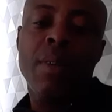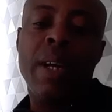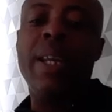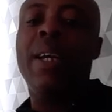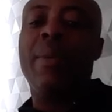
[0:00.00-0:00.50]

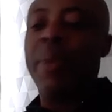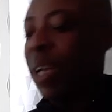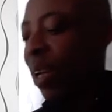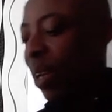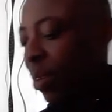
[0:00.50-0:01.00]
And then I
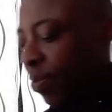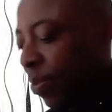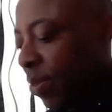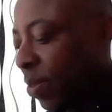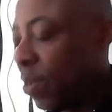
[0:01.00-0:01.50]
make,
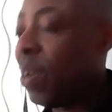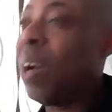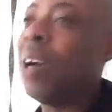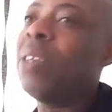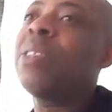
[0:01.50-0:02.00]

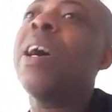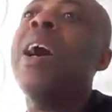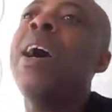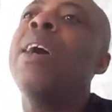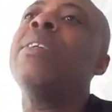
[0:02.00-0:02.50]

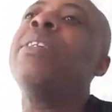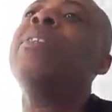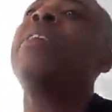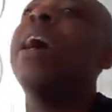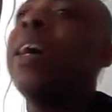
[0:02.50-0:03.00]
sir,
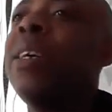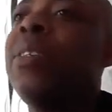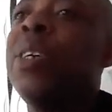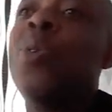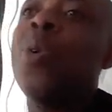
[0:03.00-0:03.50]
this guy,
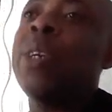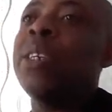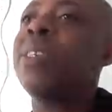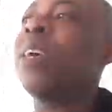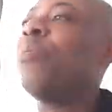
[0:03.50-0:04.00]
they call
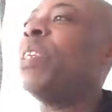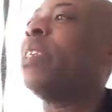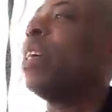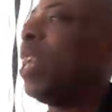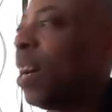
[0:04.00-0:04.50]
this Kelvin
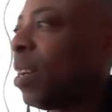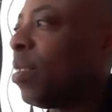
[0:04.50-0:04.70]
Taylor.